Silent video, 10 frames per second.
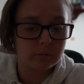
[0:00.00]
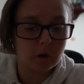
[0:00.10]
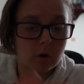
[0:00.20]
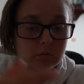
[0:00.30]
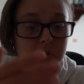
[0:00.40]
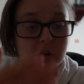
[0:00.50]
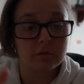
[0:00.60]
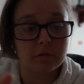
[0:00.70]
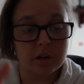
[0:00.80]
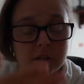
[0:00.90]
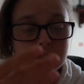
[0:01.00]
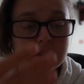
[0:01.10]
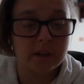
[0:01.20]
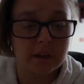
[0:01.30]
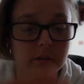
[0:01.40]
goals that I've reached
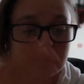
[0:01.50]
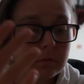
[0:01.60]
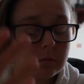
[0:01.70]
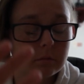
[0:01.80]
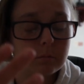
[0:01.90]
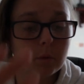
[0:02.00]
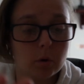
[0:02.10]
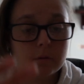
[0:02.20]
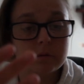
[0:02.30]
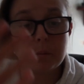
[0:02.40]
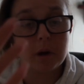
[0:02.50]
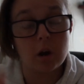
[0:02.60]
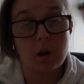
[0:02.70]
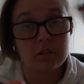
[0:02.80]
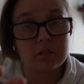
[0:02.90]
here moved my
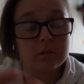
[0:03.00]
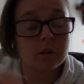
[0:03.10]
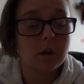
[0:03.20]
ass.